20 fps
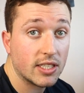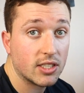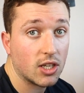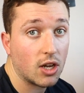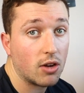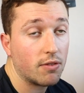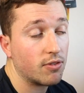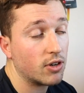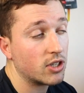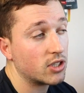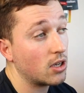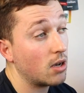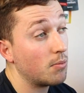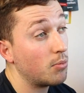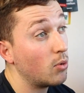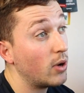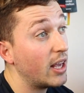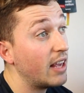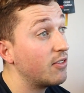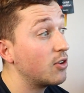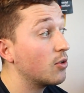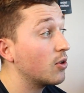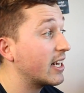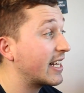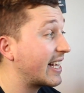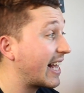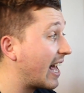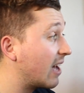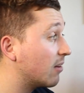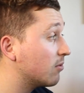So for example, if you're an
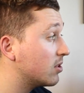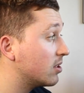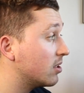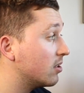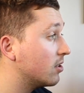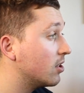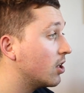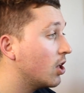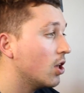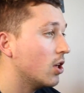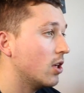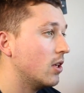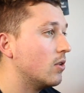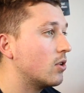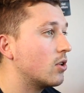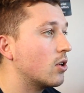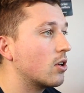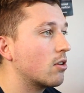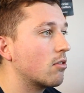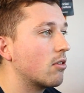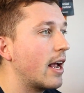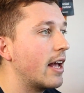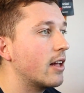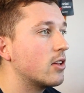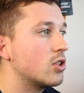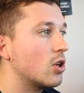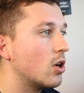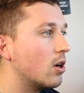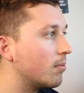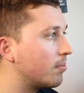accountant, you could create a
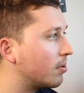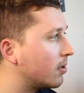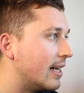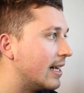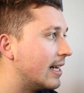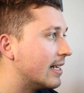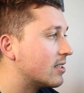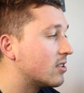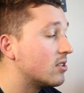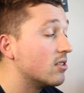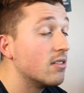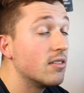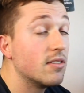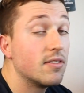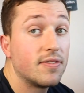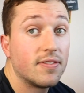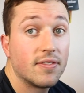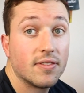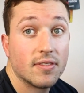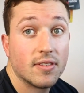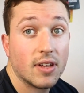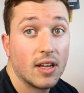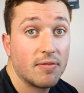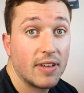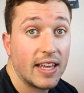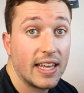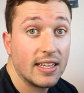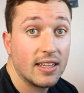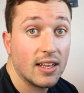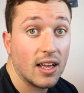top list of
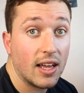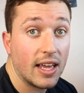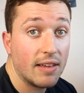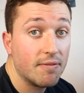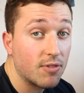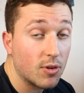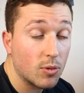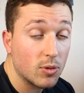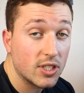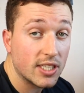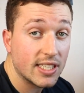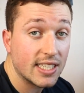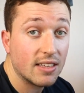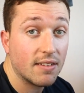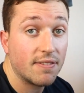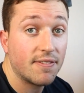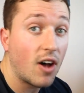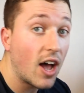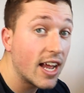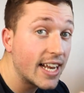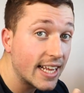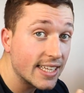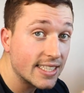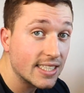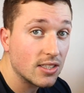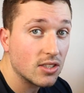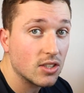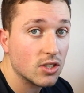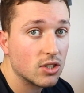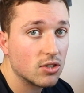influencers in the finance
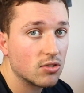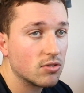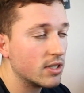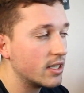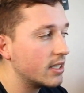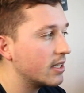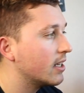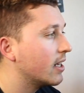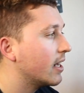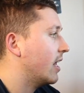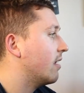industry.